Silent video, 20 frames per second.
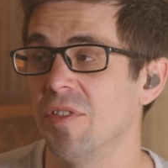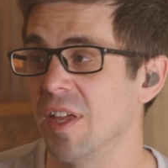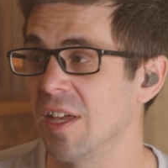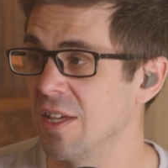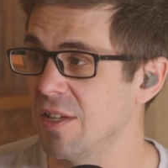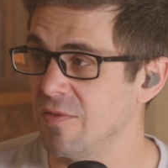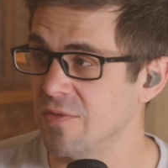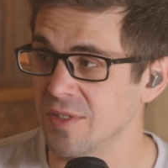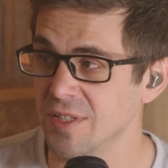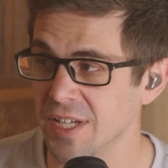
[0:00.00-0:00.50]

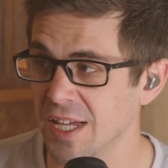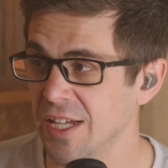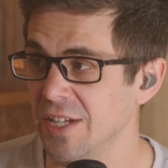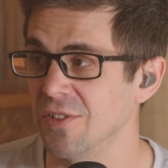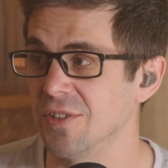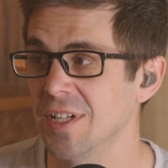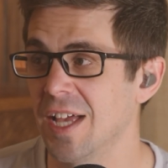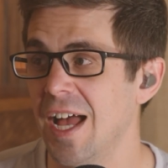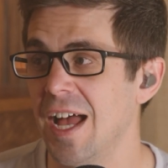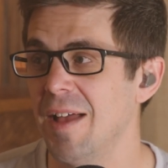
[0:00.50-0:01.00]
Thank you for
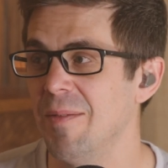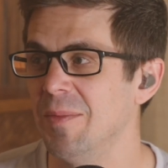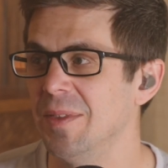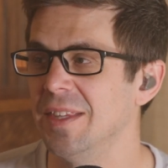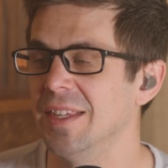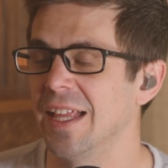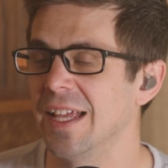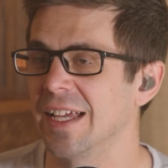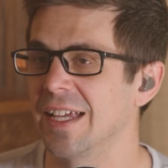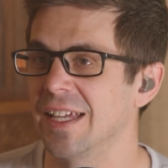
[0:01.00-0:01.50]
taking your time."
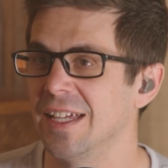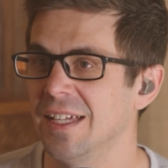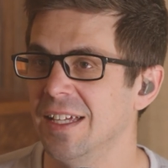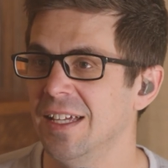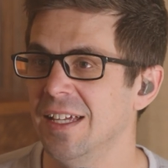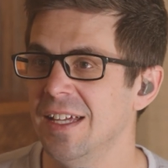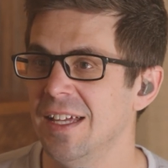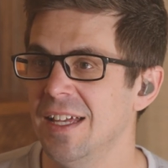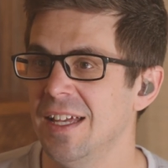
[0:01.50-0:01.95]
And like.